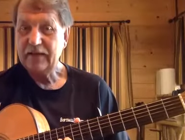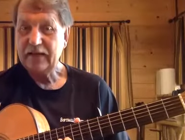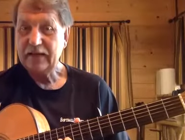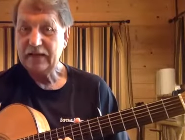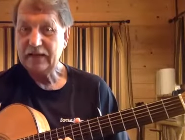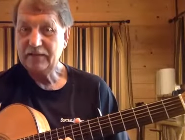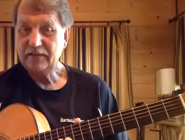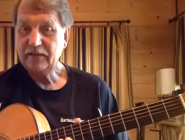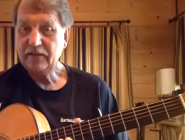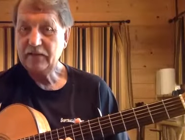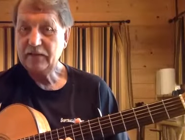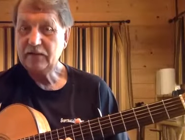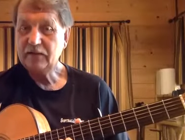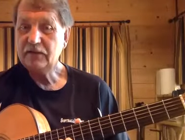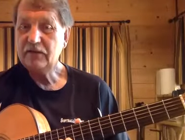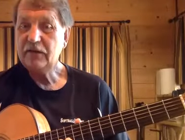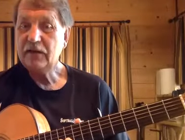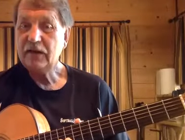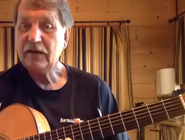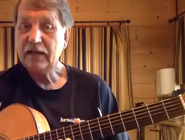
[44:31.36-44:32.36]
And
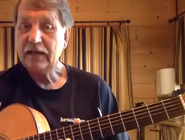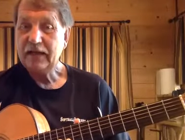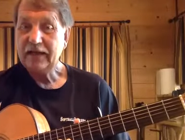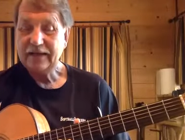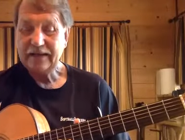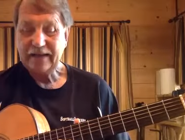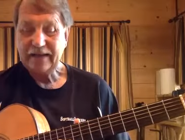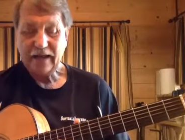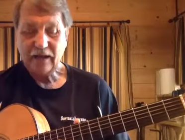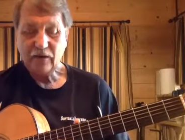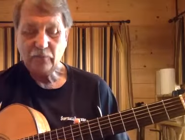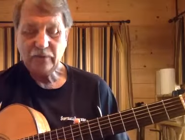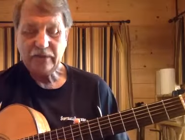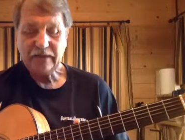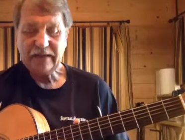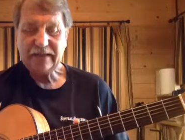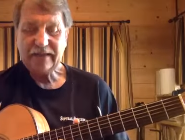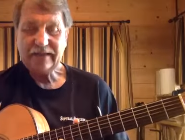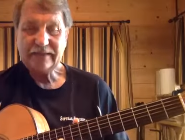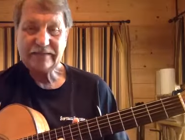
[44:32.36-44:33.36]
then now we
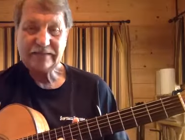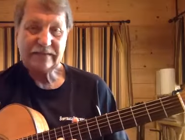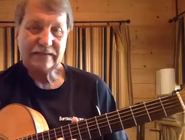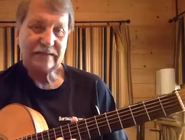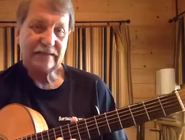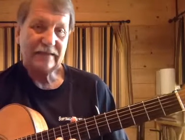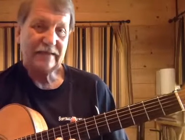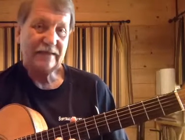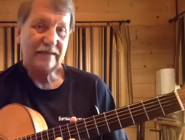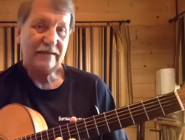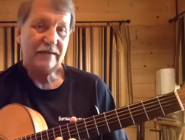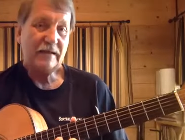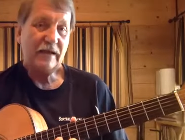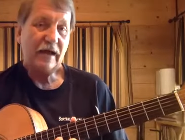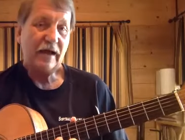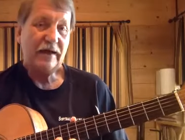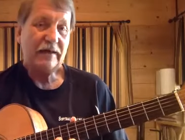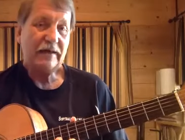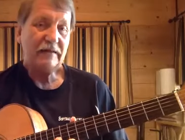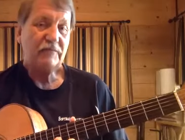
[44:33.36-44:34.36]
need to the
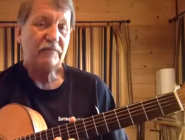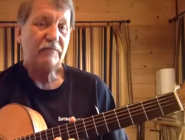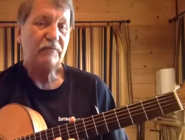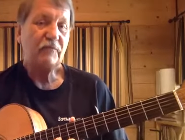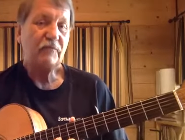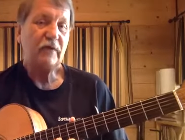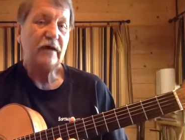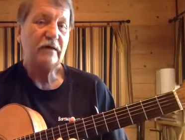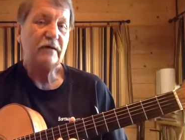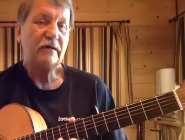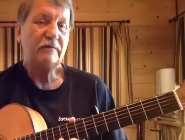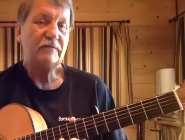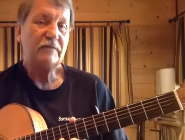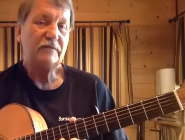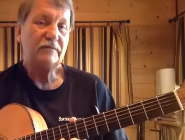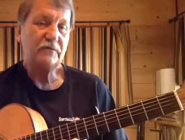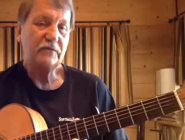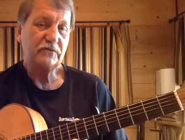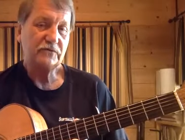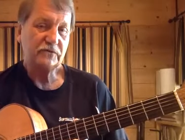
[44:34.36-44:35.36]
9th fret of the
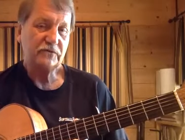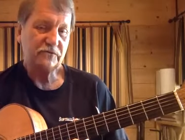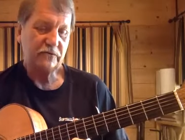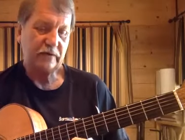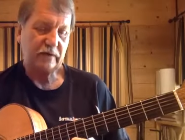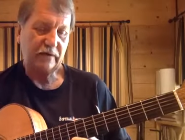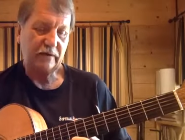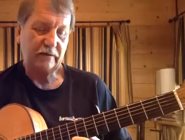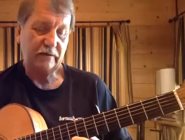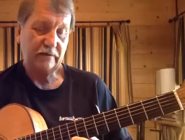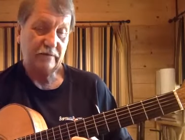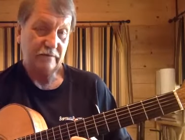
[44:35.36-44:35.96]
first string.